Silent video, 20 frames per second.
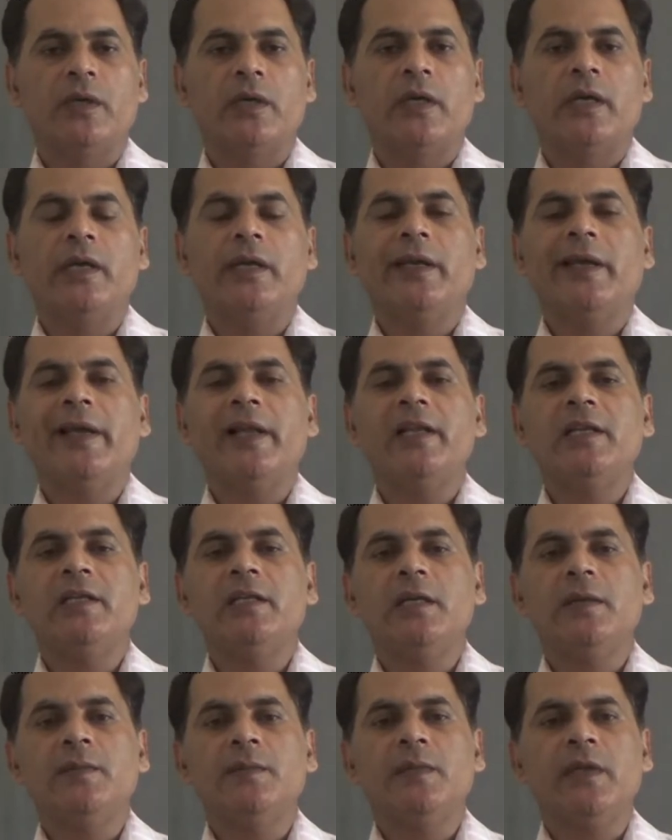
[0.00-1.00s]
In
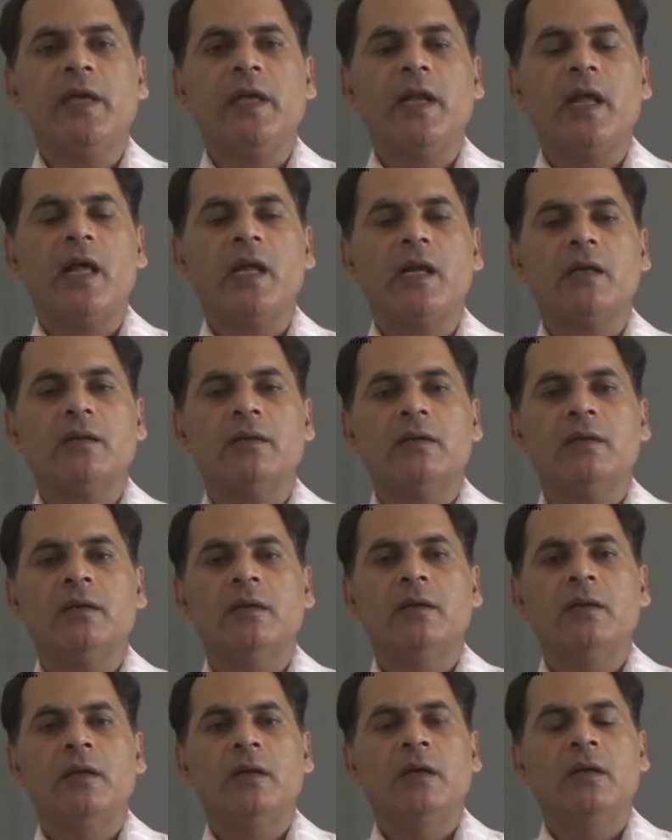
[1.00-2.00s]
calcium there are
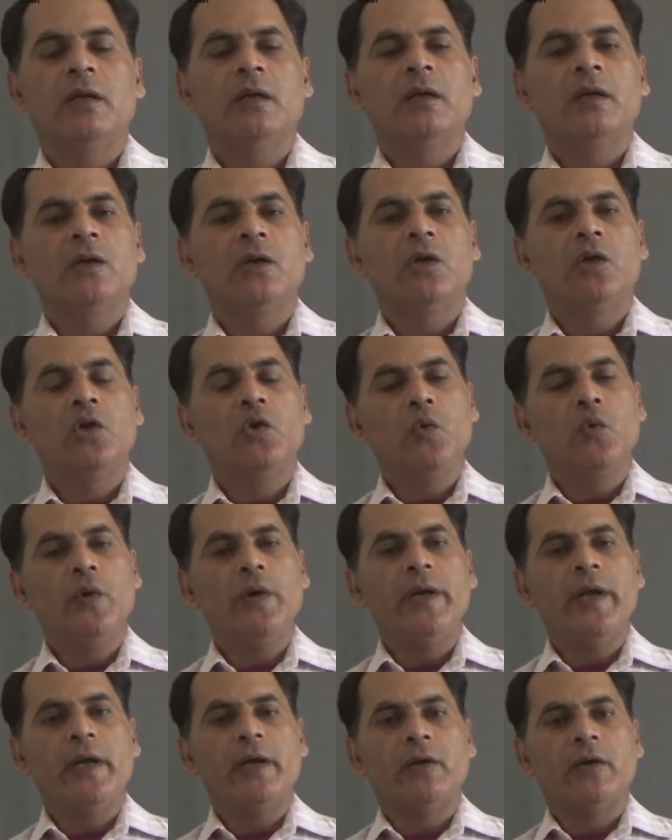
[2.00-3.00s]
2
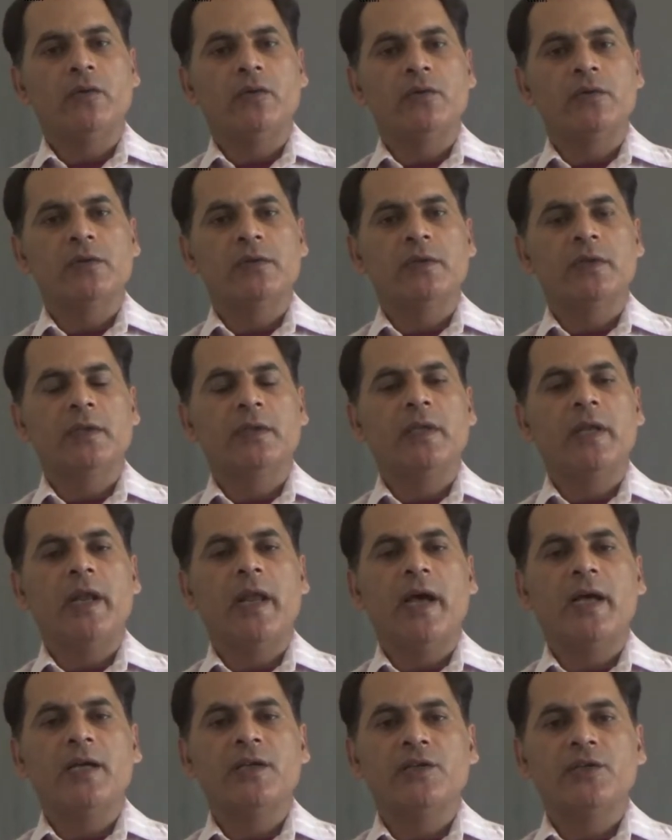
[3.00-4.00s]
electrons in the
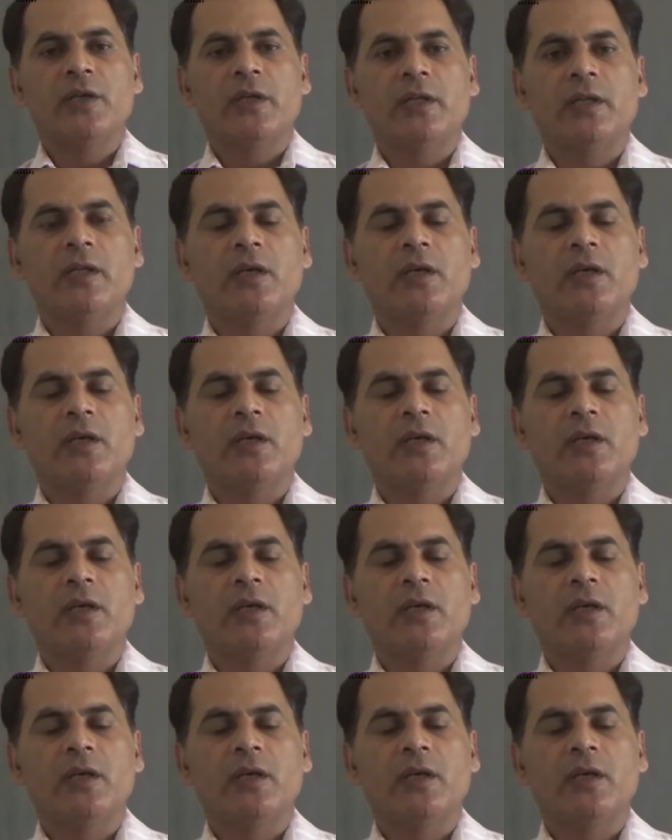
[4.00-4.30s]
last shell.